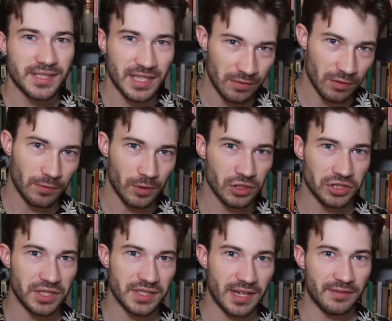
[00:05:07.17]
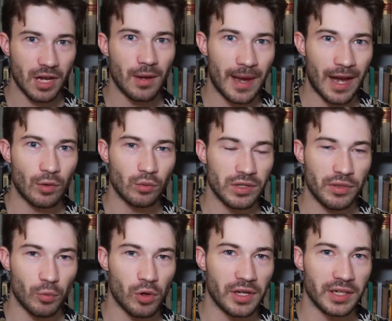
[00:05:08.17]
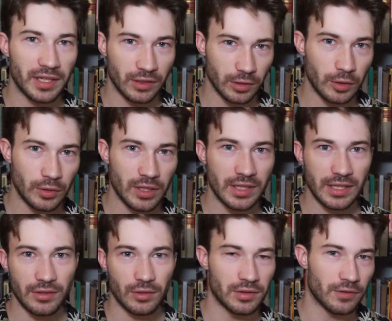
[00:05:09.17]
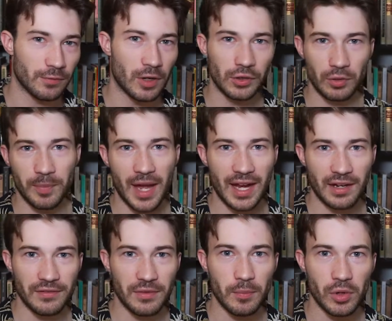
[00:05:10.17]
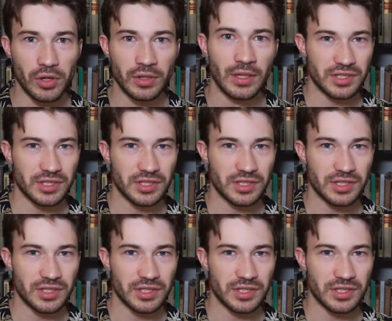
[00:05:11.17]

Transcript: several versions have come out with one included either in the front or back of the book,